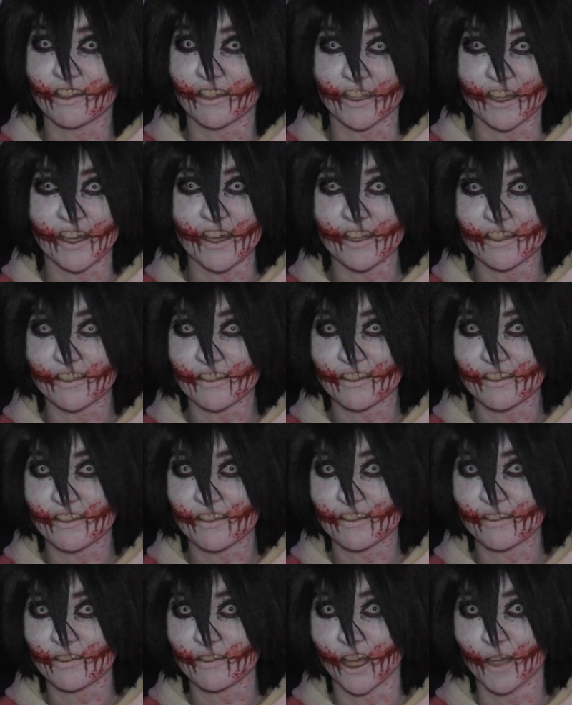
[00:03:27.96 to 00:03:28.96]
I
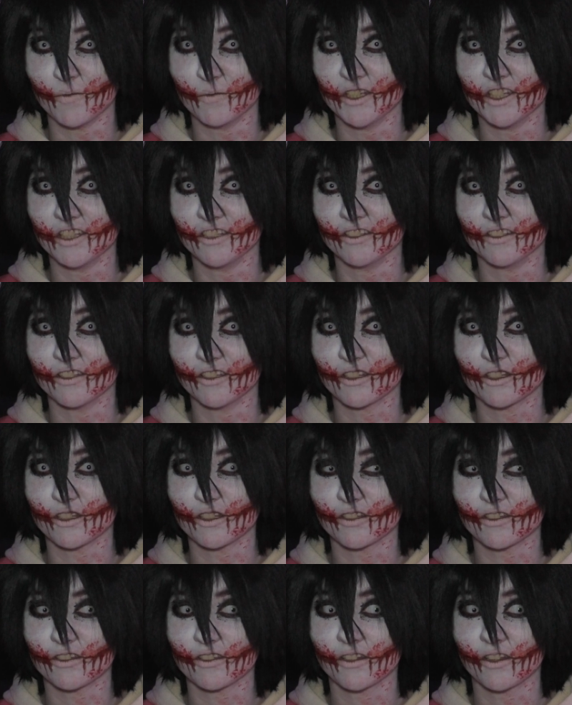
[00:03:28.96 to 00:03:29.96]
guess. I mean,
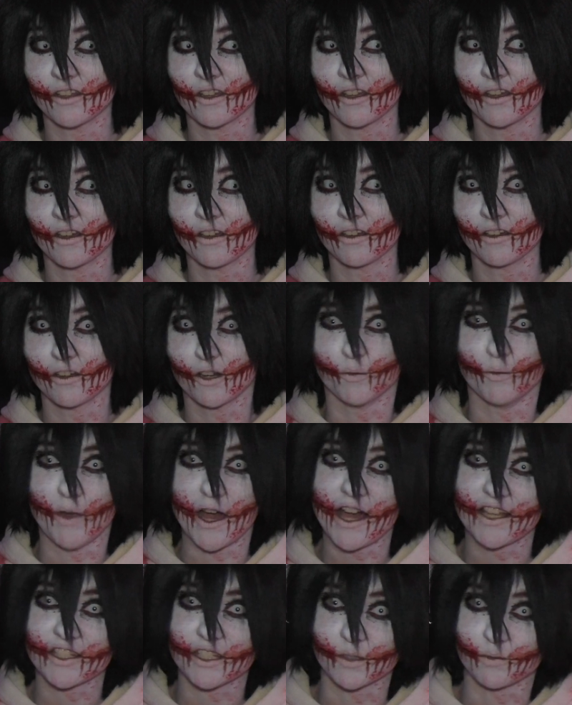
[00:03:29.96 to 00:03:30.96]
her
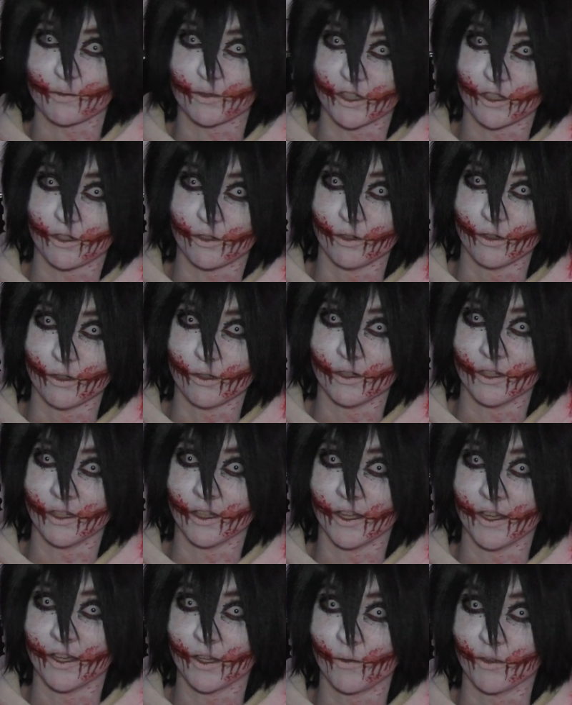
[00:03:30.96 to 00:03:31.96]
mask's pretty cool, and
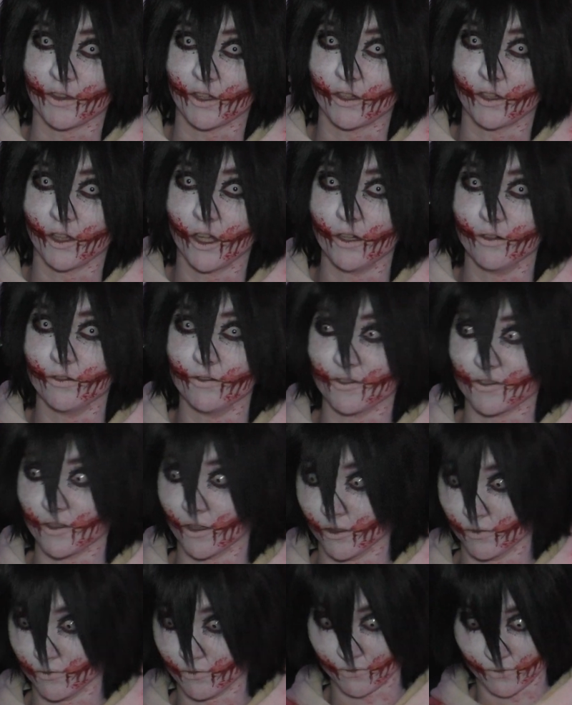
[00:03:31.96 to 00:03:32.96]
like with clothes,
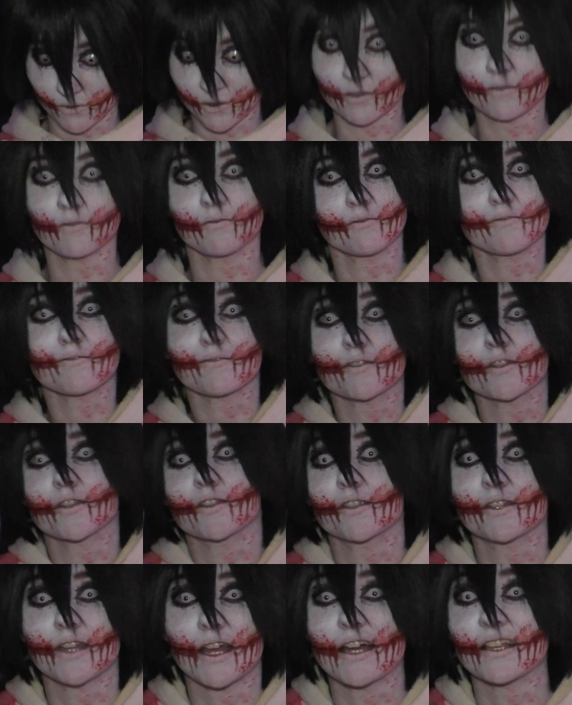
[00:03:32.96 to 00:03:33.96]
uh,
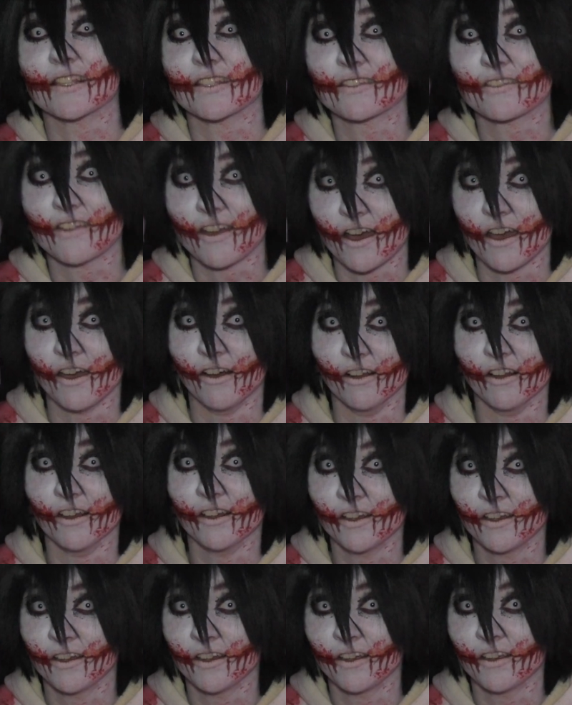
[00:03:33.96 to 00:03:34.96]
she has
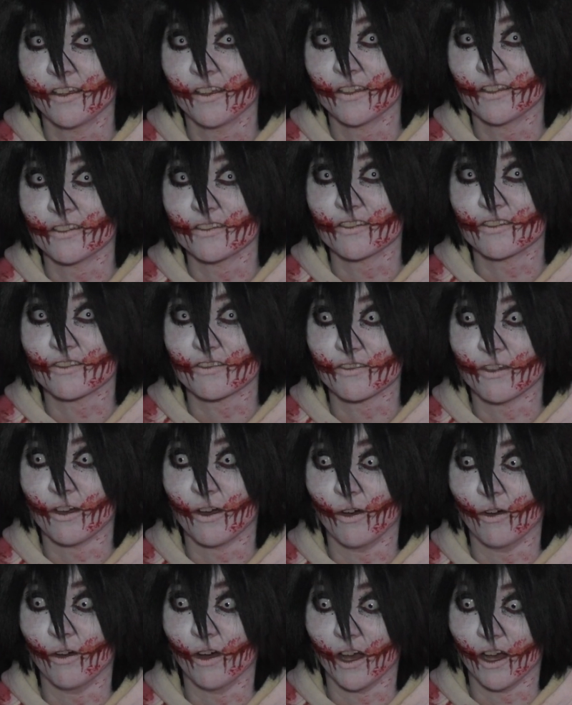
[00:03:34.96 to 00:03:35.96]
style.
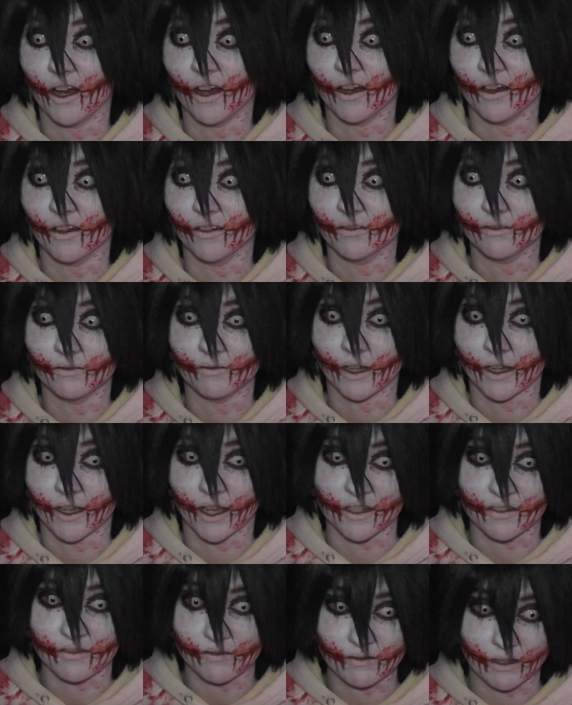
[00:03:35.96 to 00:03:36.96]
So, uh, I
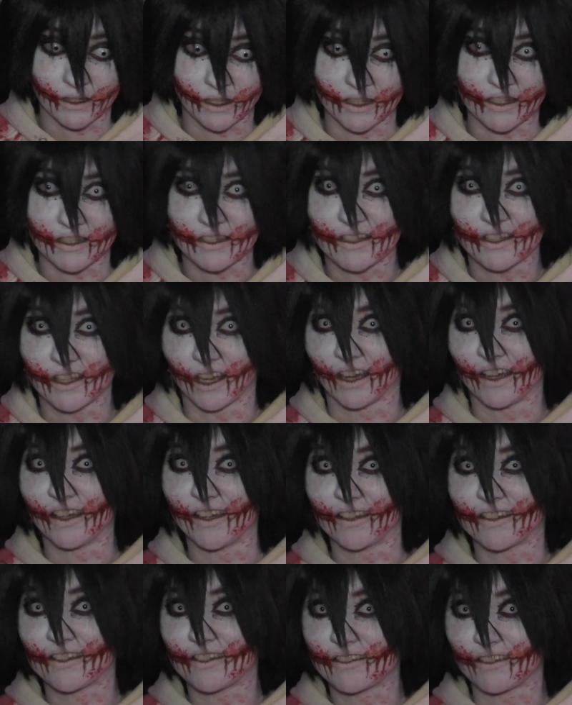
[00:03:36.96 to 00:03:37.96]
guess, I guess
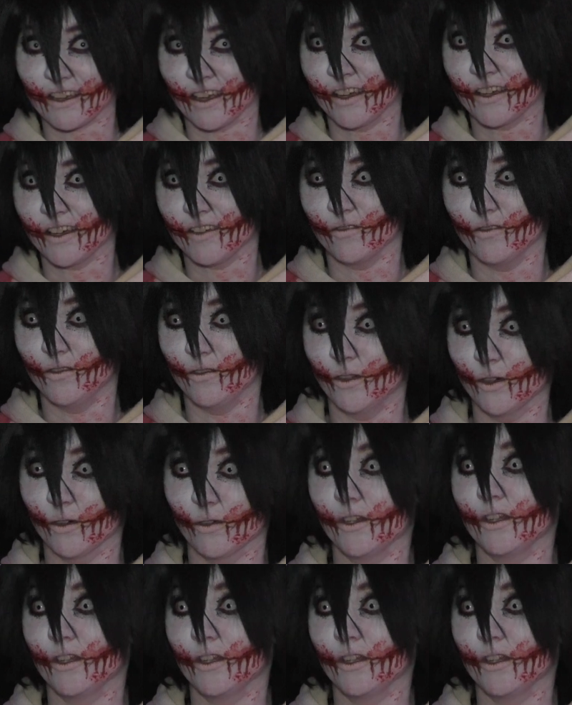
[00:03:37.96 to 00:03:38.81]
Kate, I have no